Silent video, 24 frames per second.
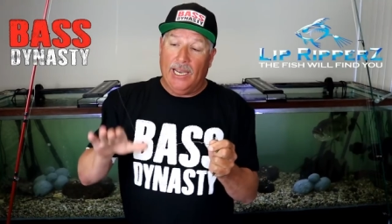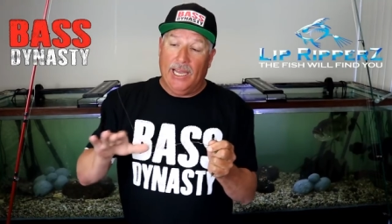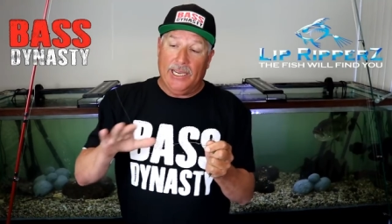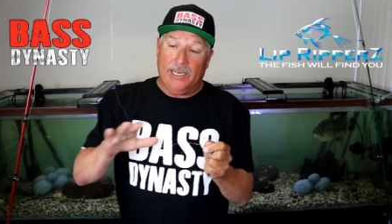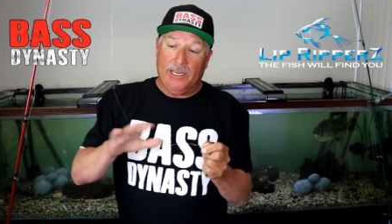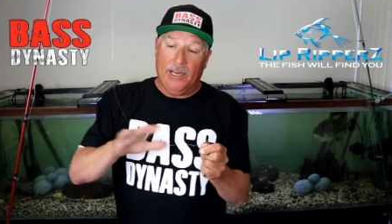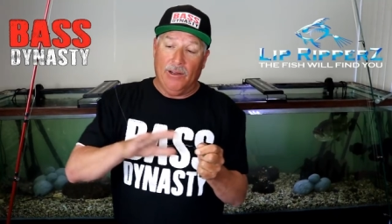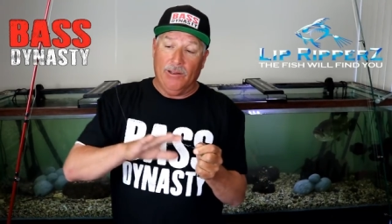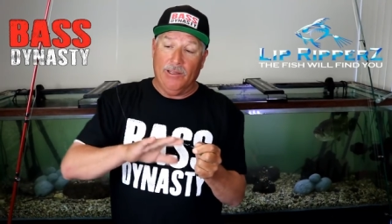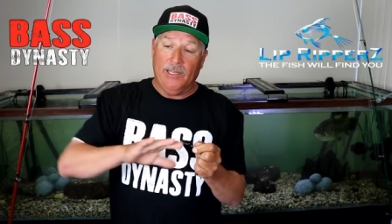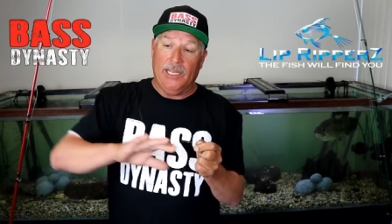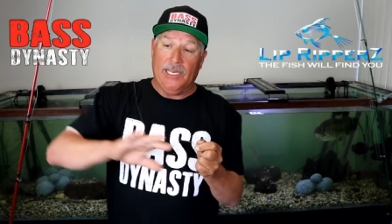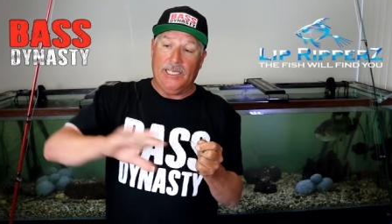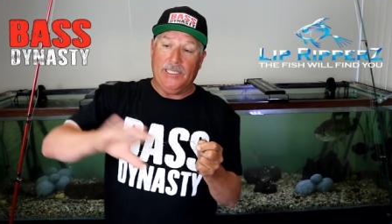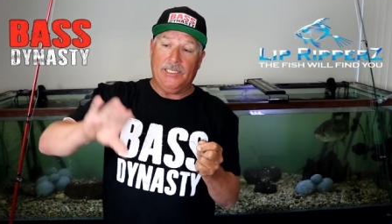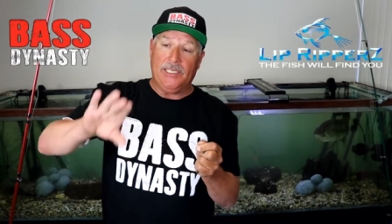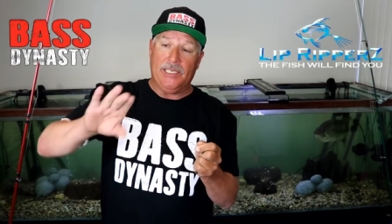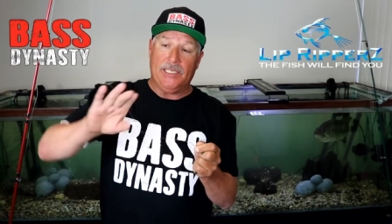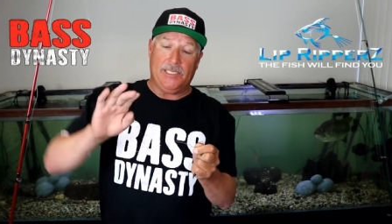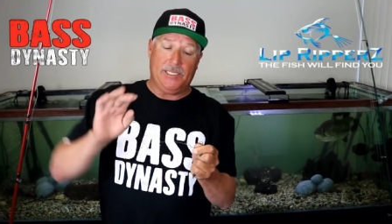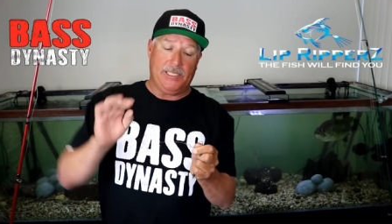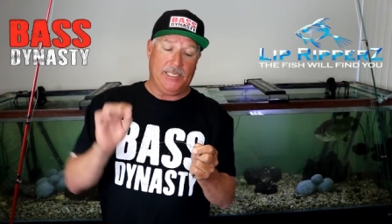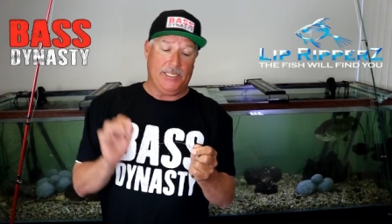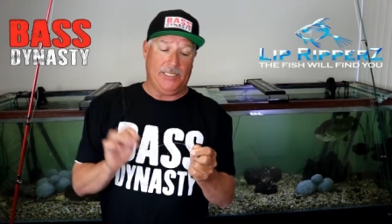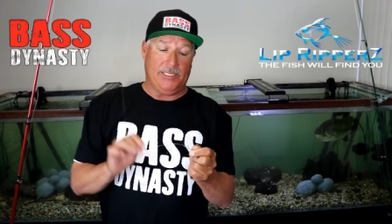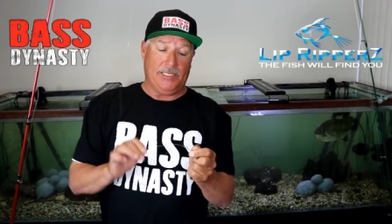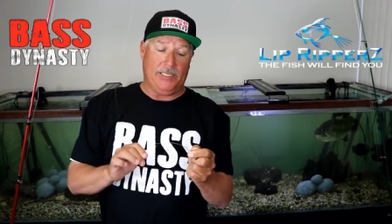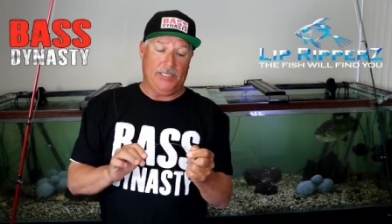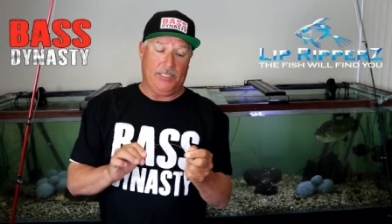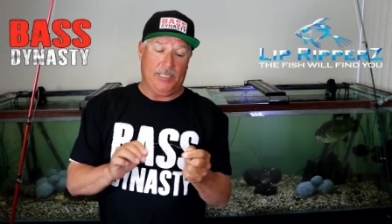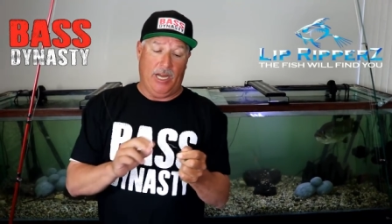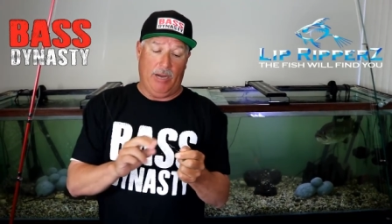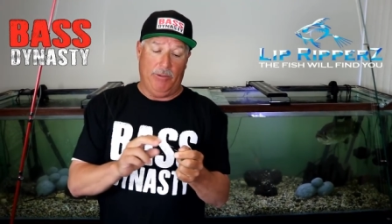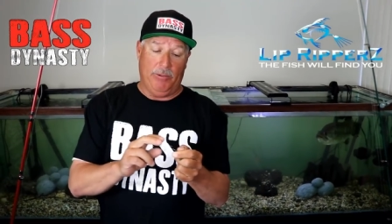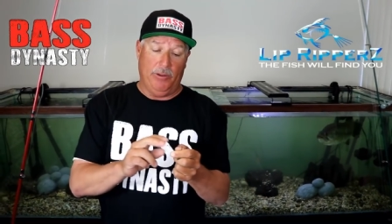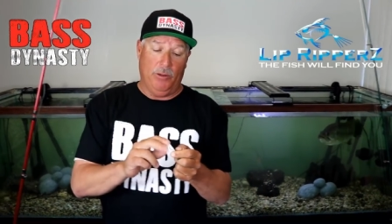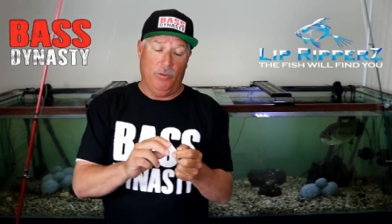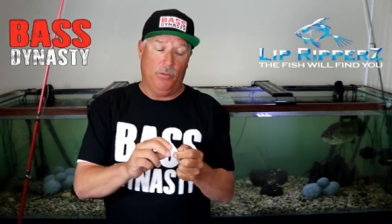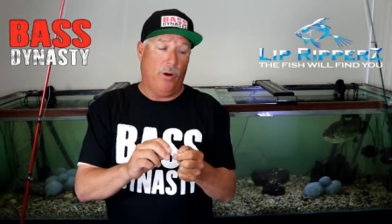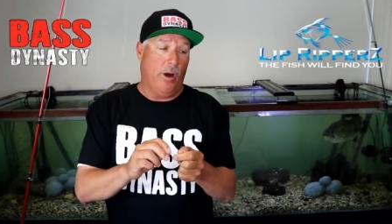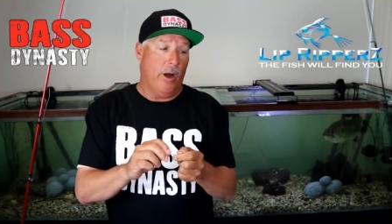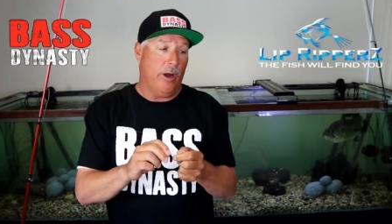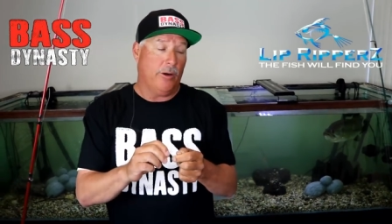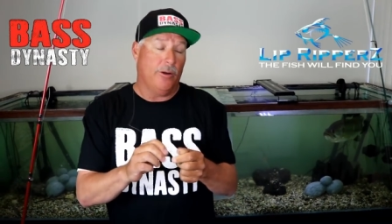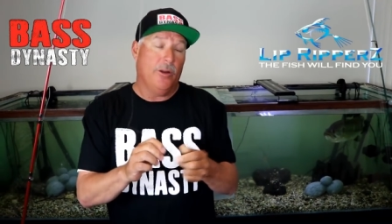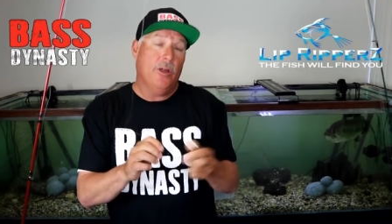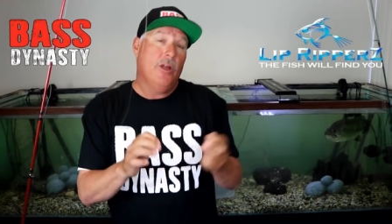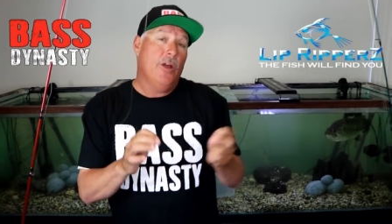I like how lazy it sits on top of the
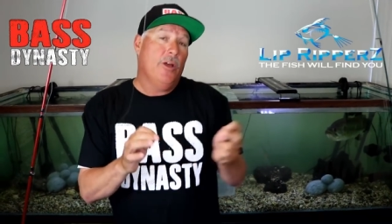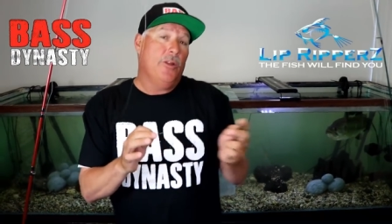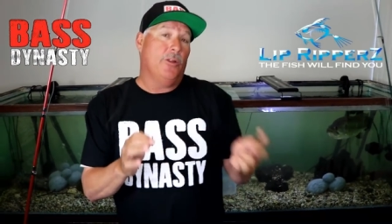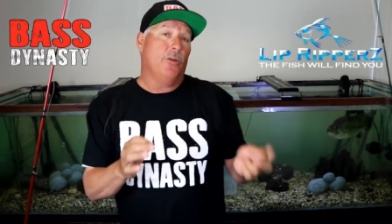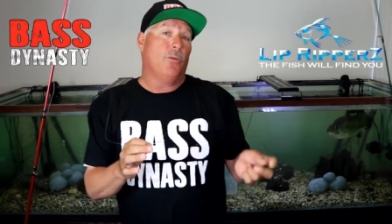water.